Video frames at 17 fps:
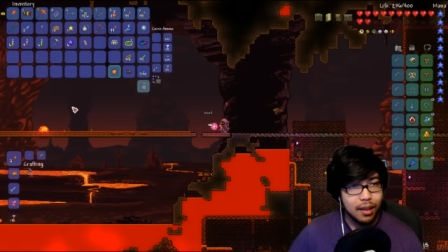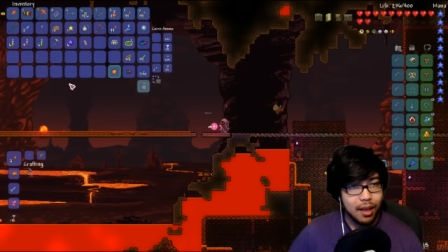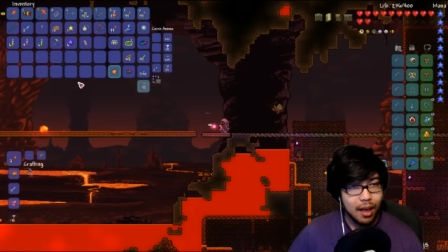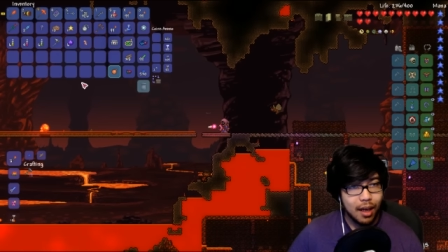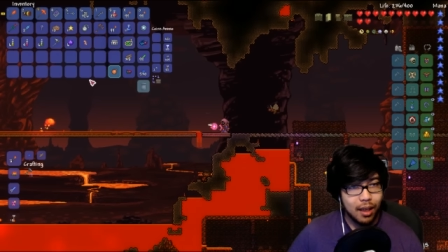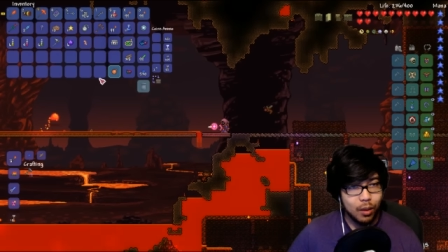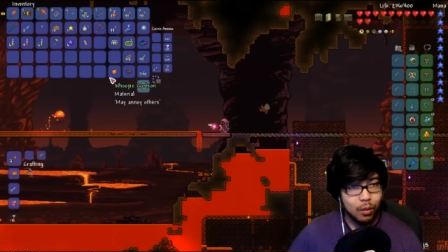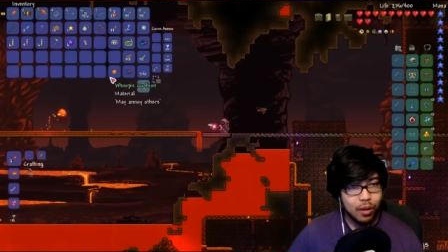
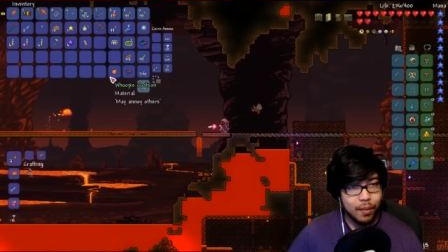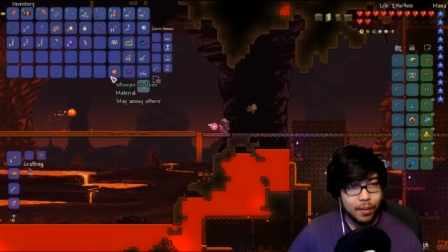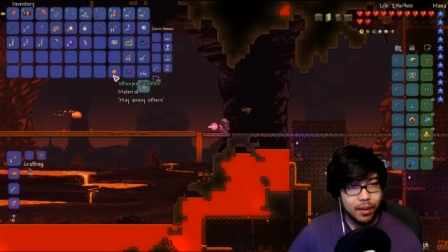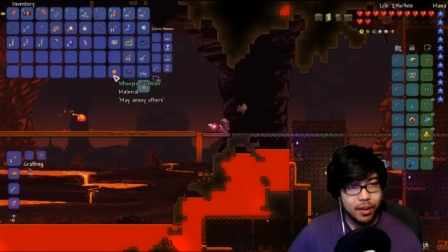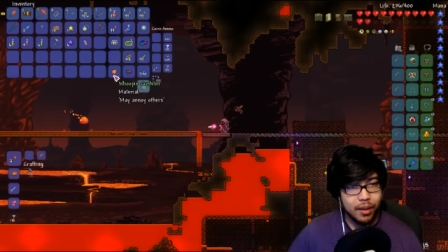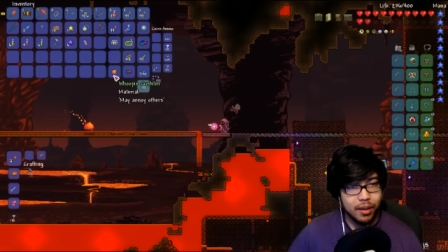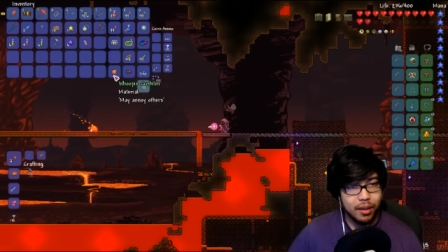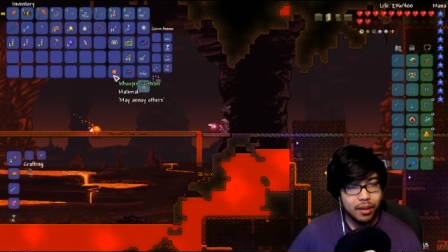I don't whoopee
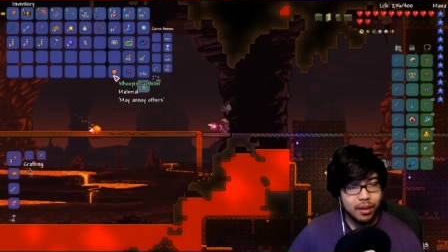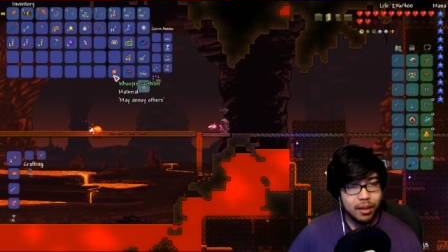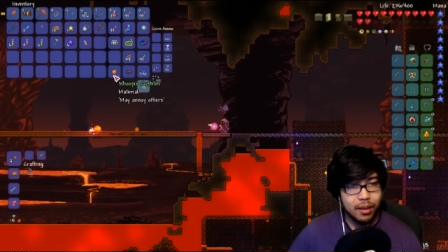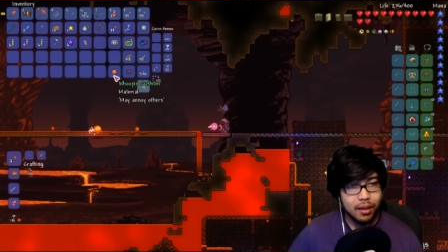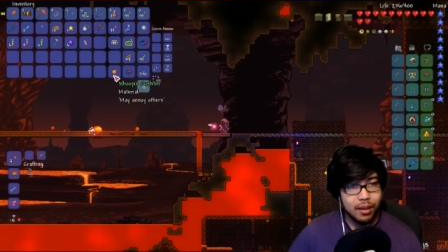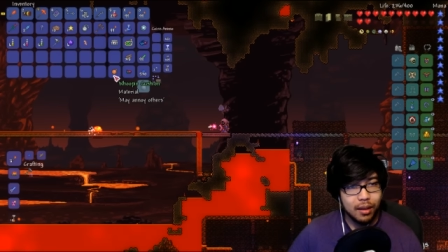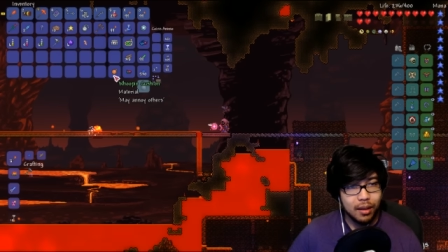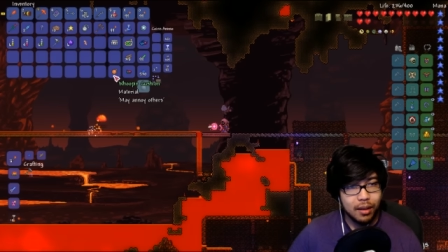cushion
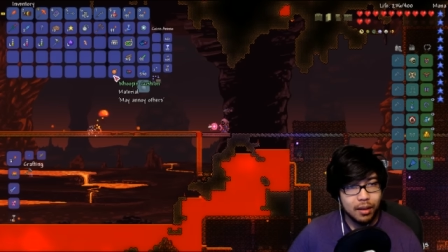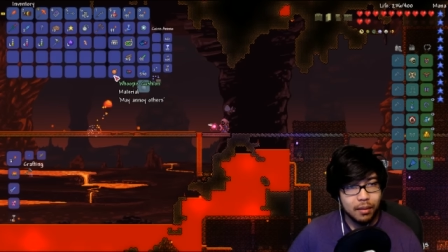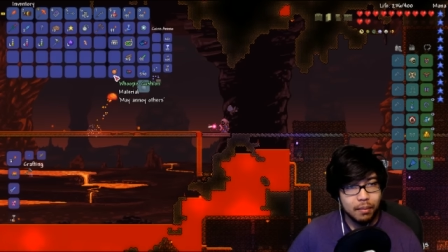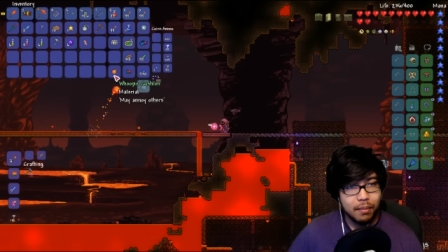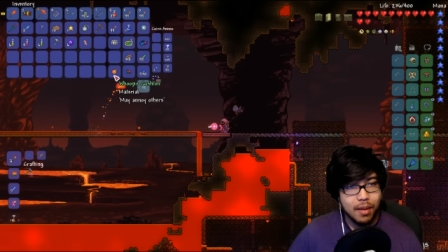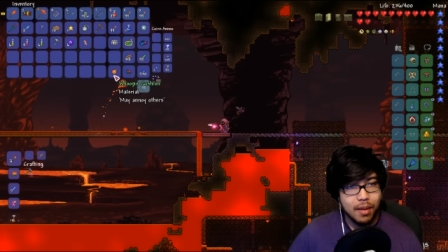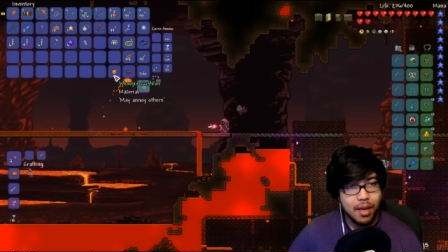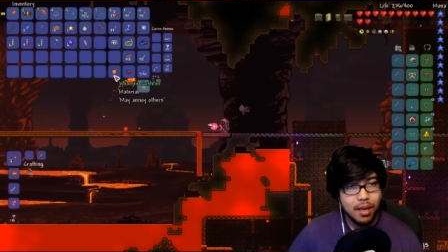
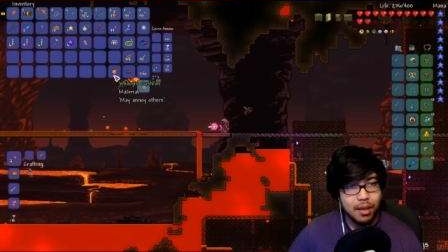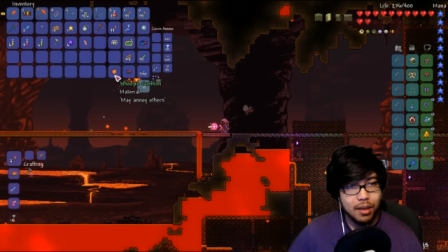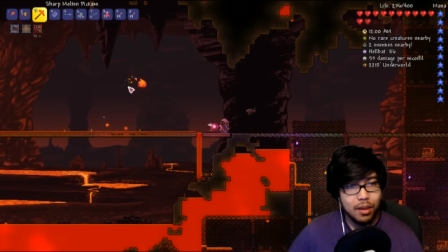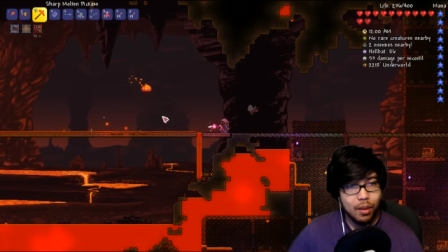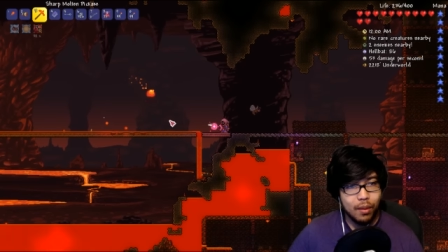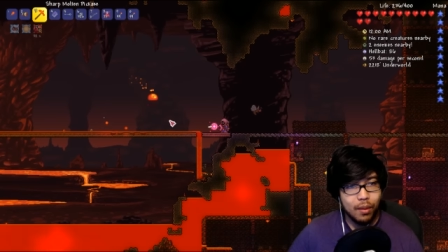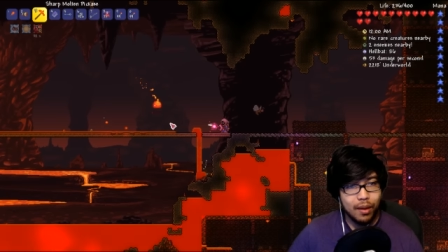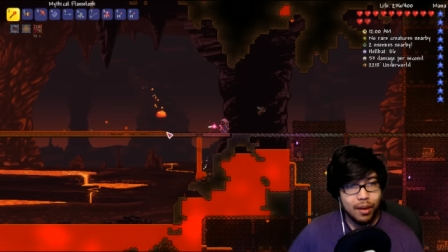may
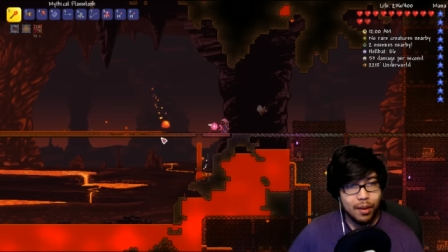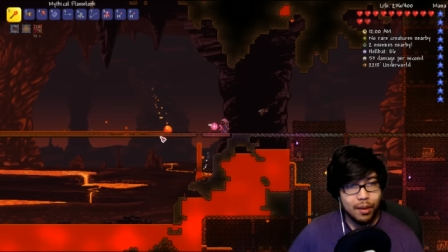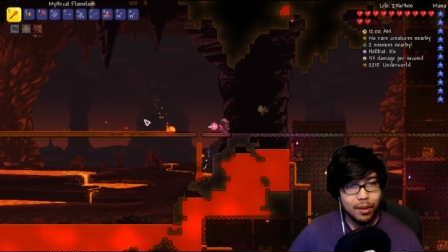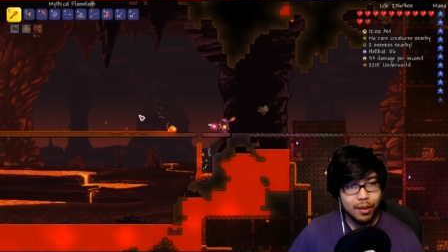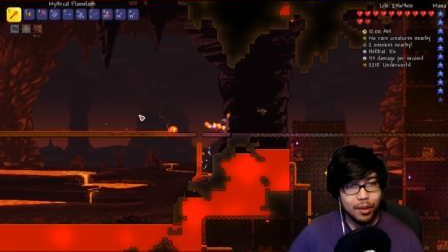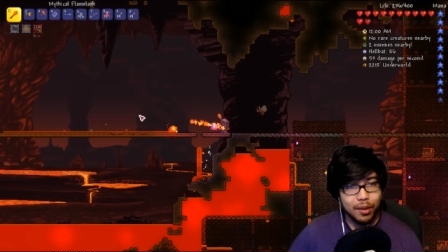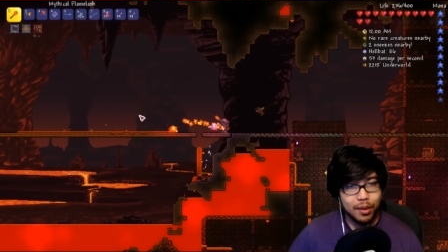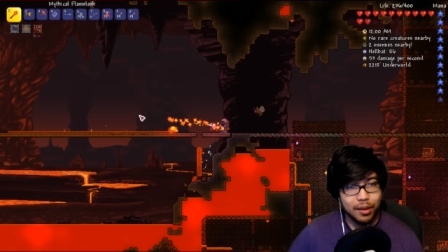annoy
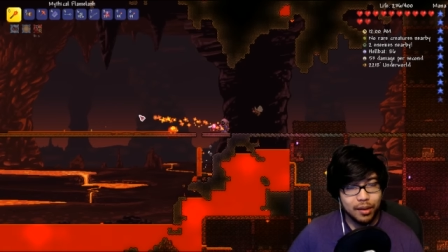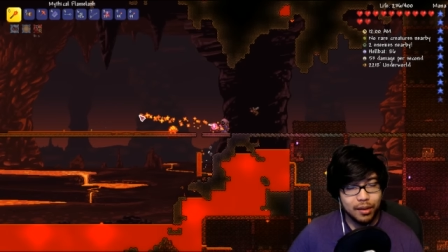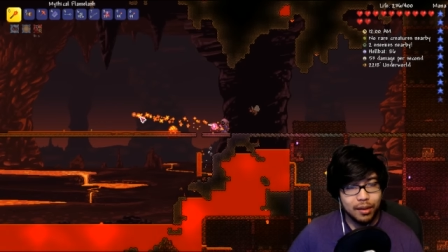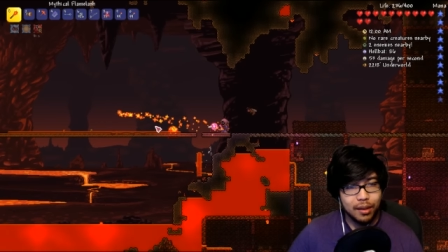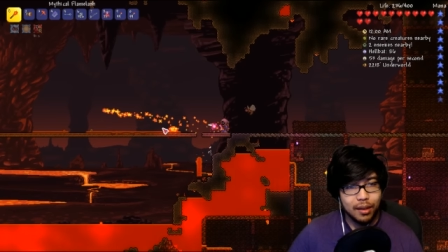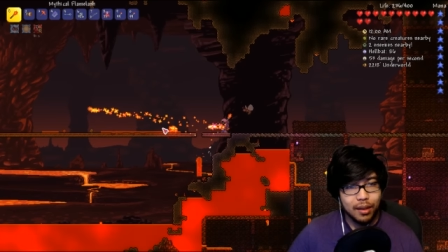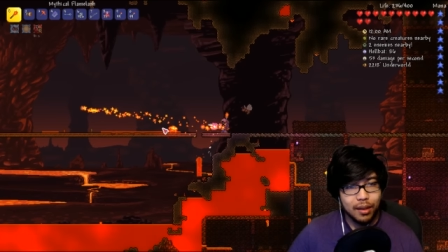others.